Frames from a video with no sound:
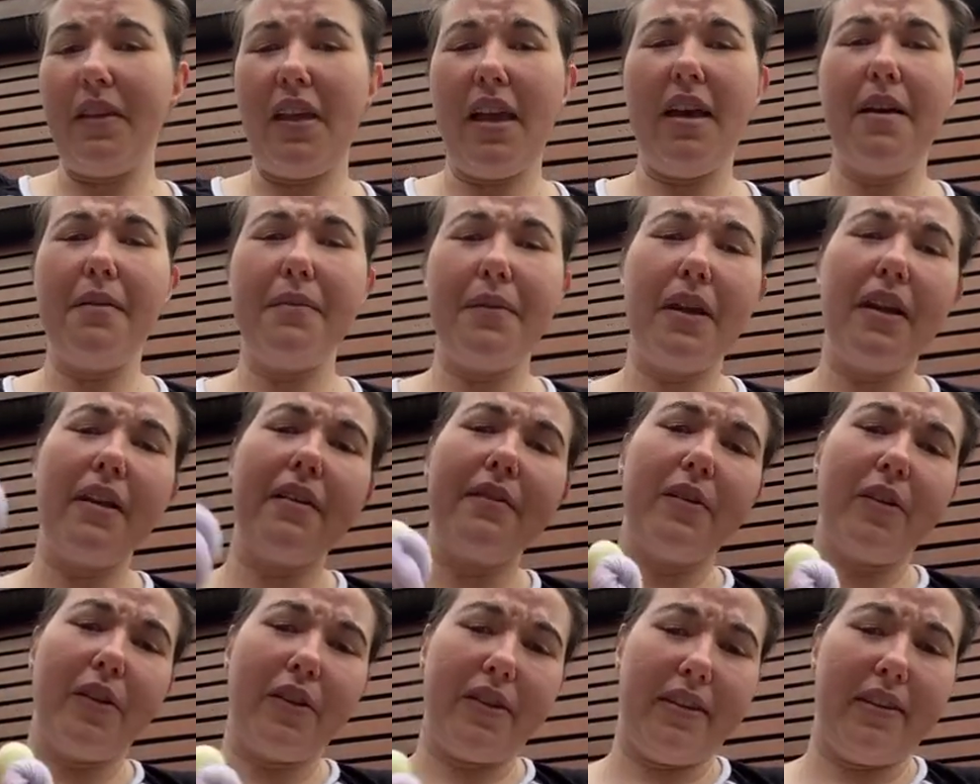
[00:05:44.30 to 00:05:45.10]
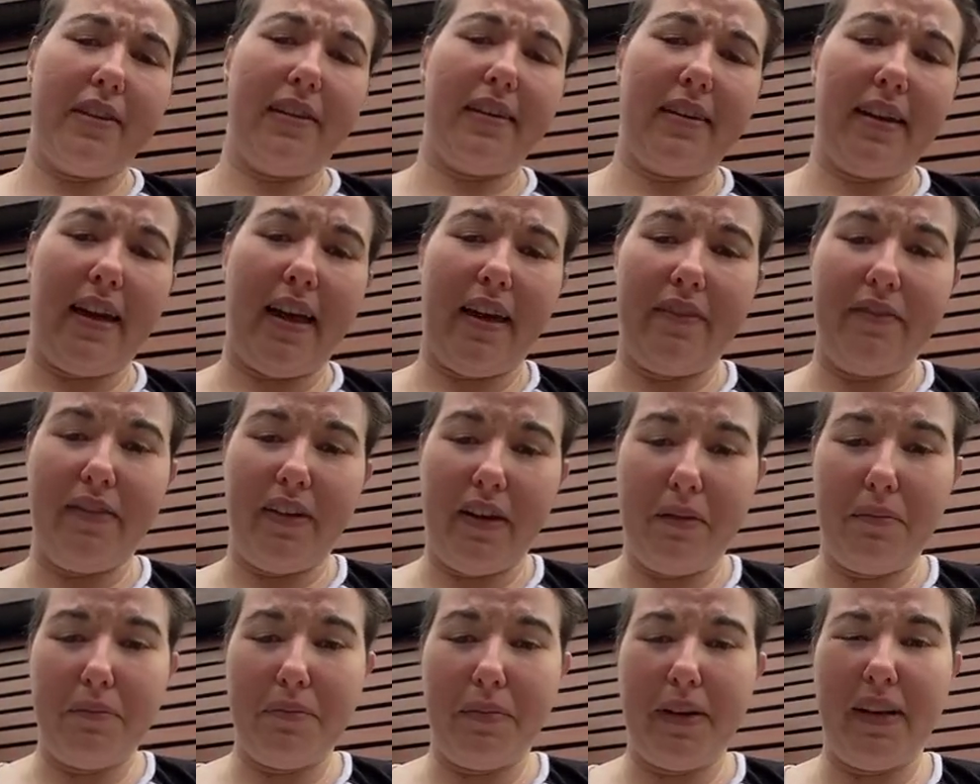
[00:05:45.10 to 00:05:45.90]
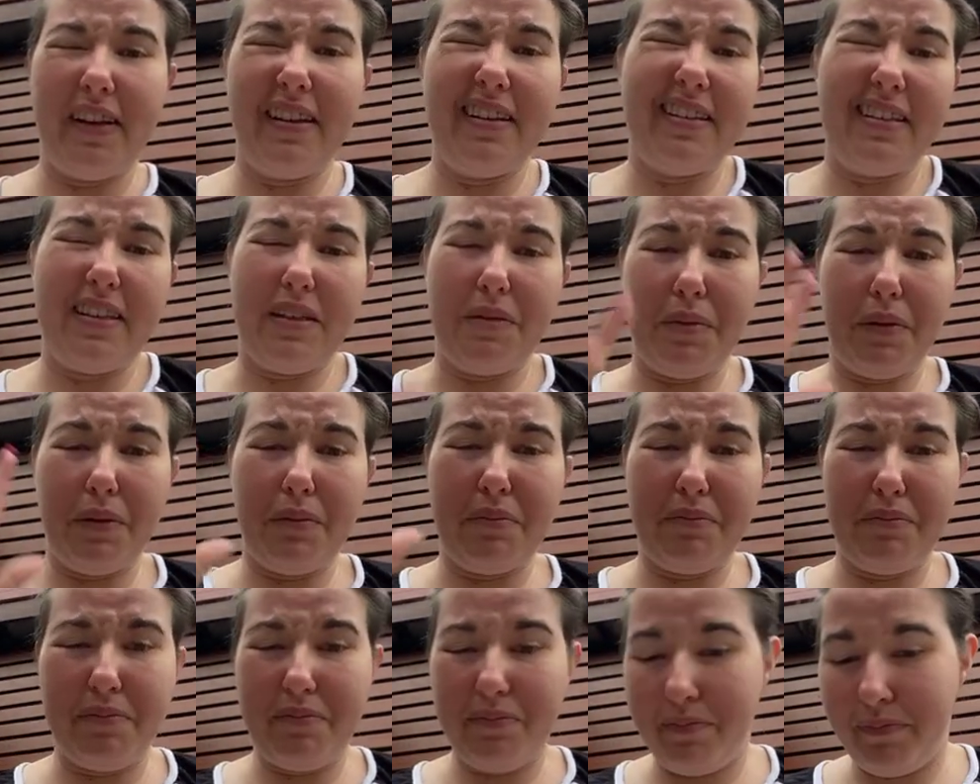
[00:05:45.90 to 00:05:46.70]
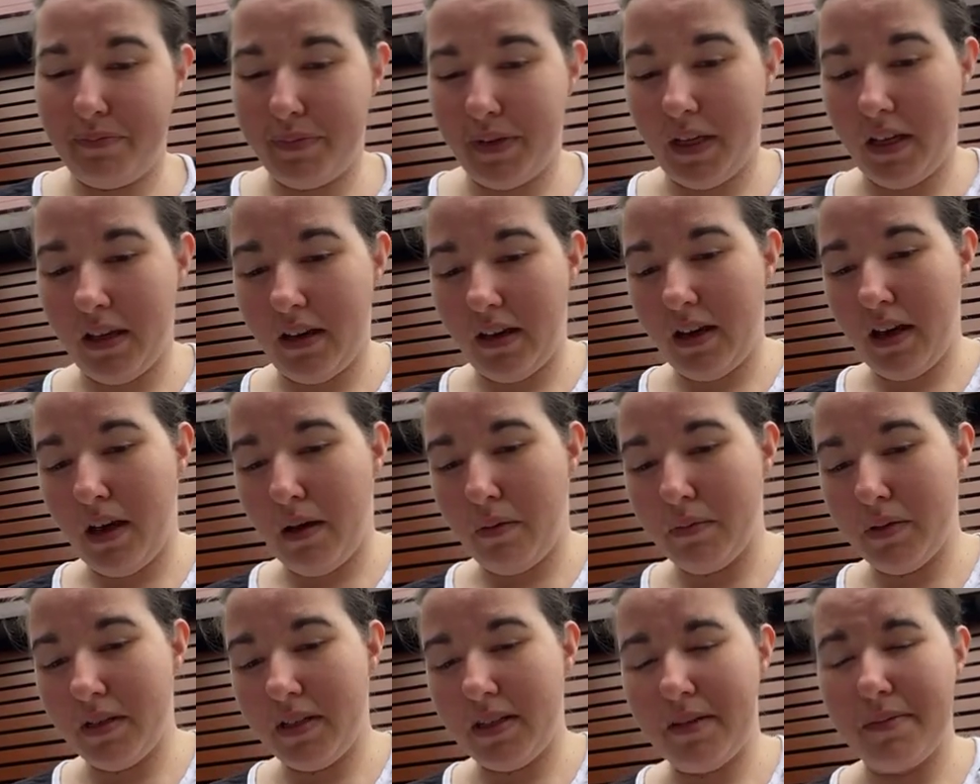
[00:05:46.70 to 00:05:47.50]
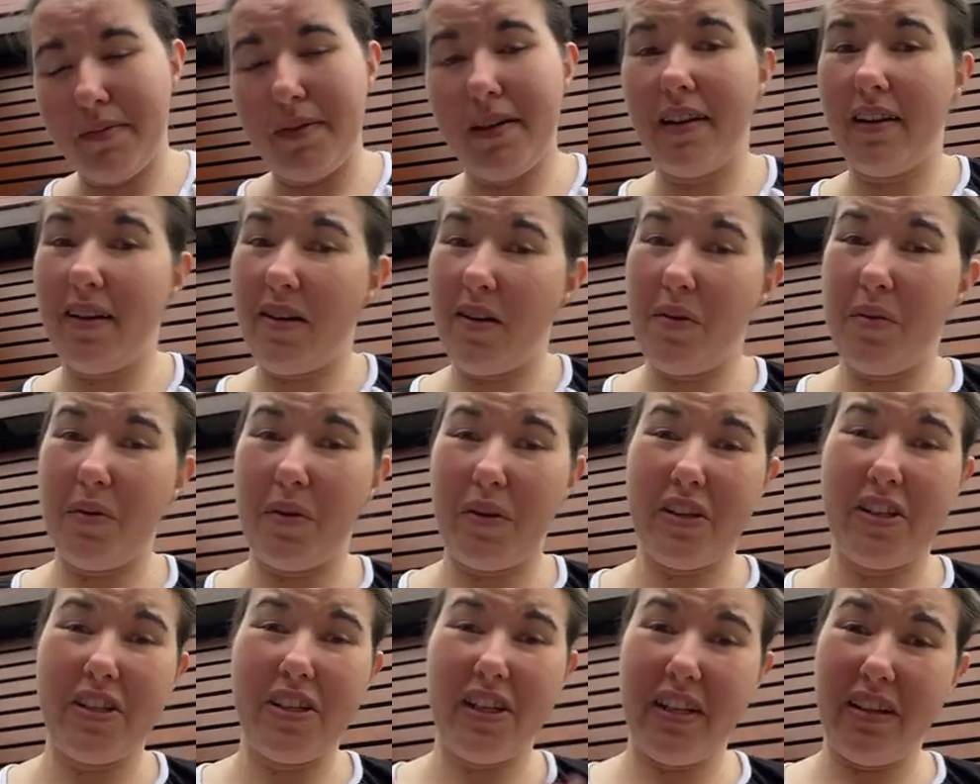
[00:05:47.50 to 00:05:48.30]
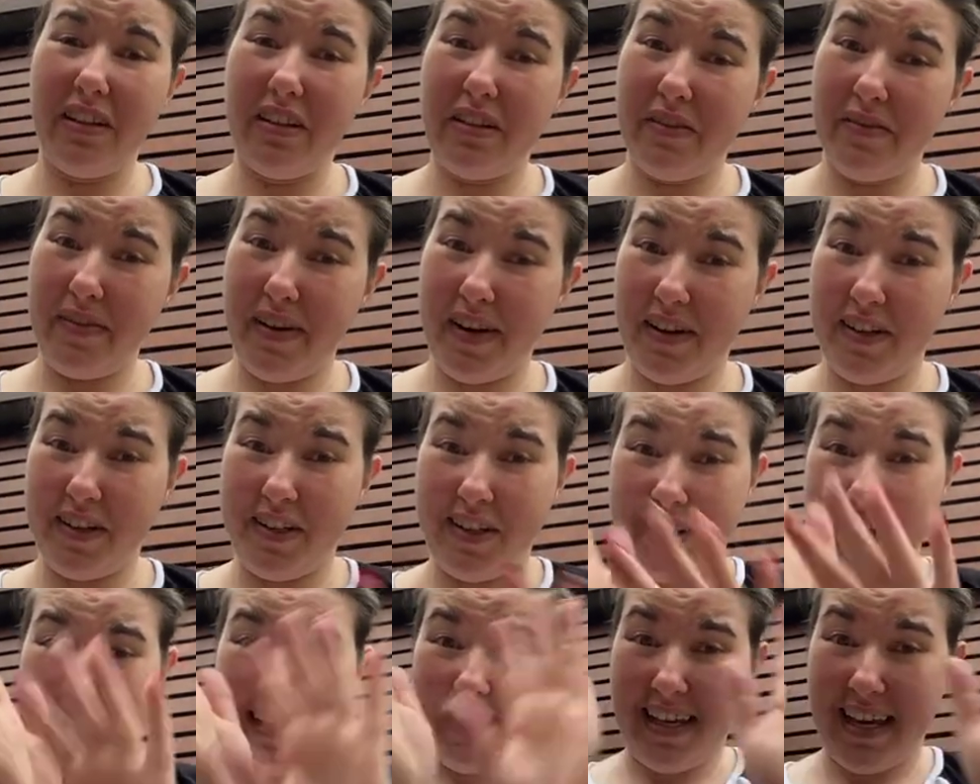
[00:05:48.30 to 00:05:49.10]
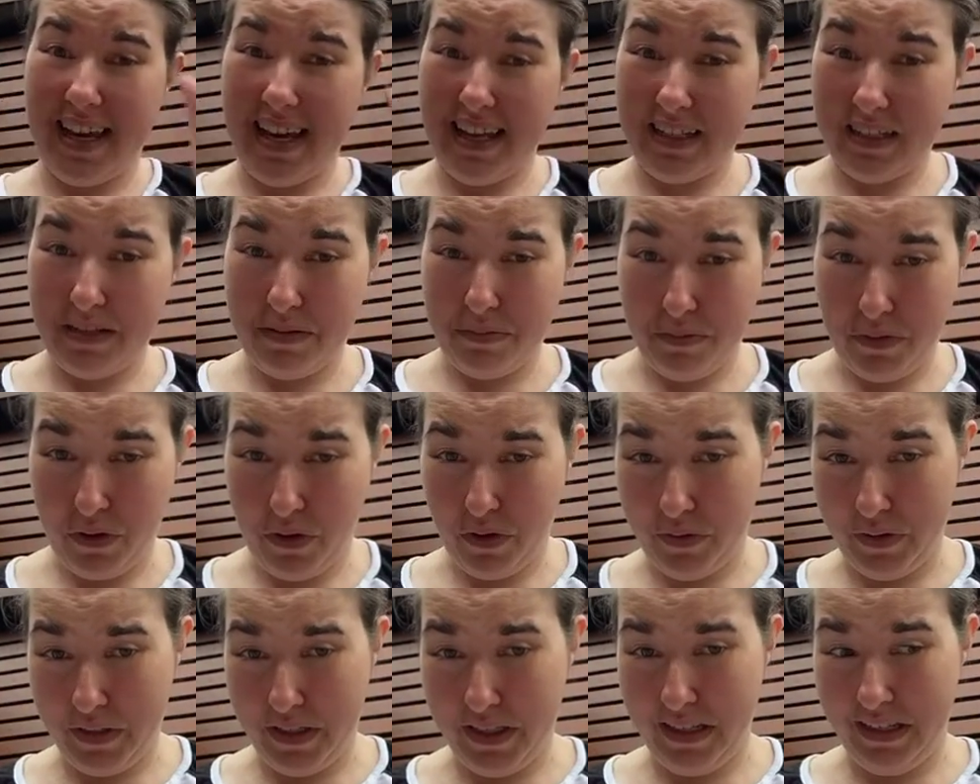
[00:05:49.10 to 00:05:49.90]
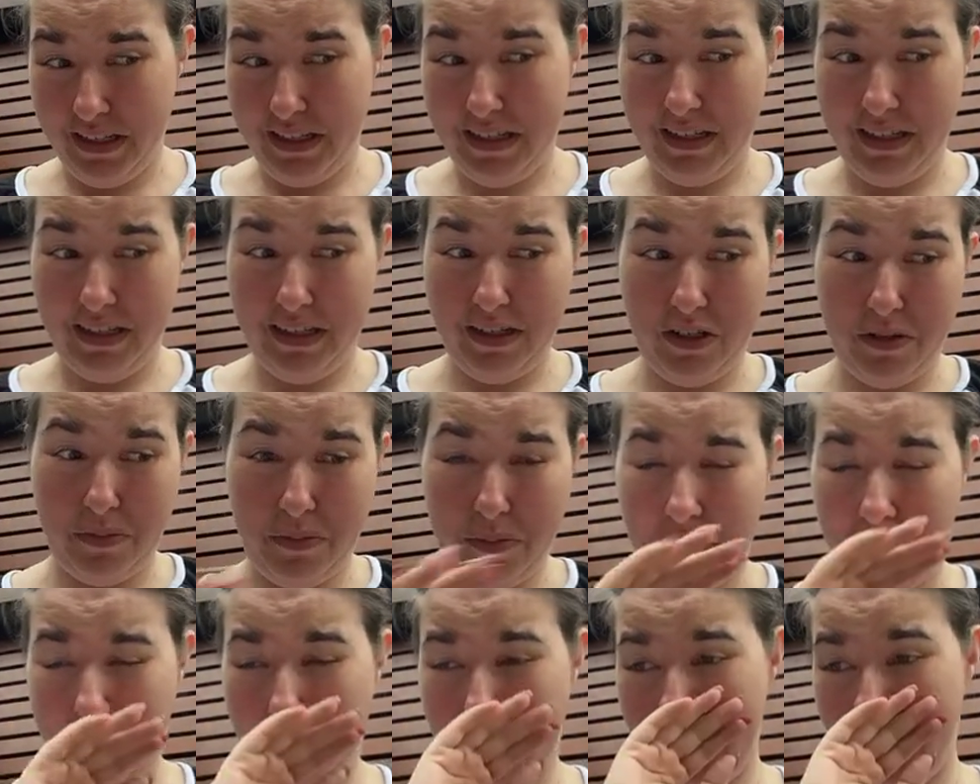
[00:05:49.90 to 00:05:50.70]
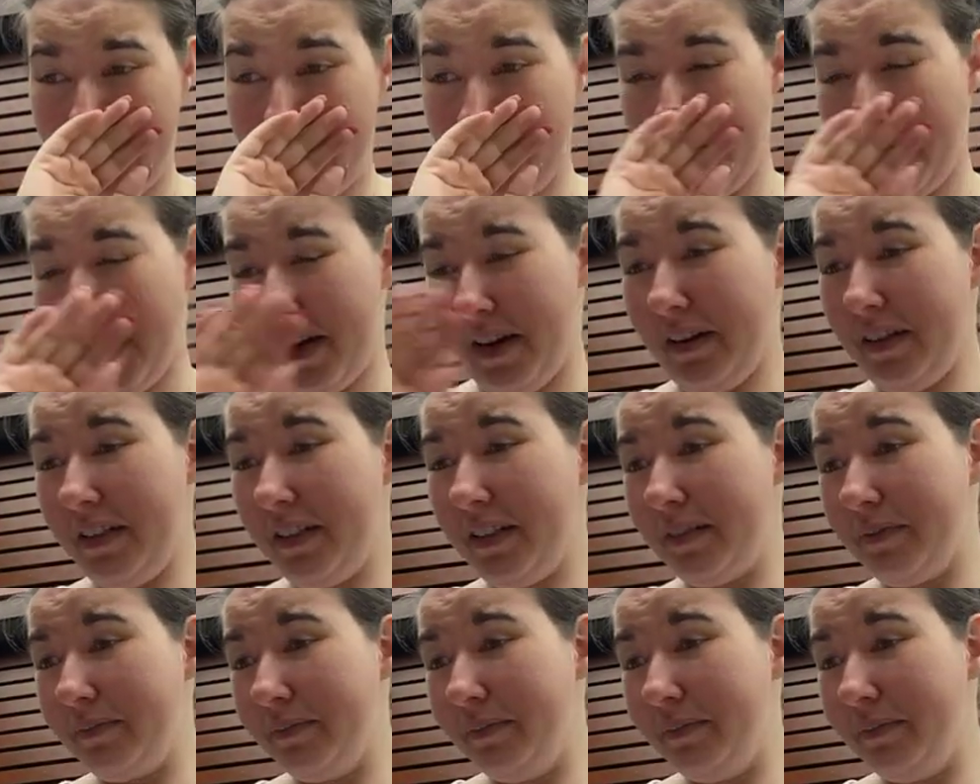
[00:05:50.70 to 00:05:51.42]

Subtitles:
I mean, I've got the advent, but it's a bit big and cumbersome, and I don't want to jiggle it around just in case it moves the stitch markers around.